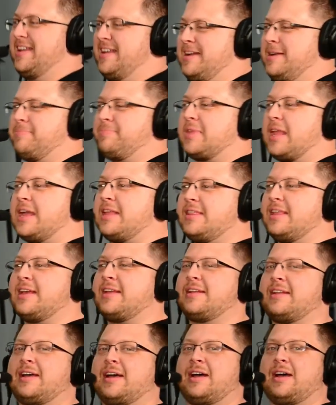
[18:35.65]
Awesome. And
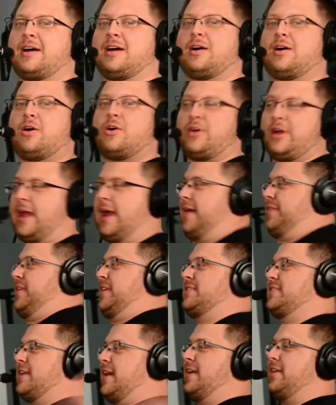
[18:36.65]
then,
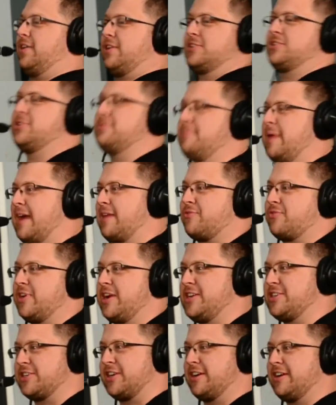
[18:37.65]
they signed also Matt
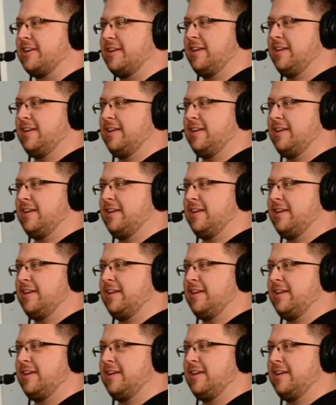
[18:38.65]
Frazier.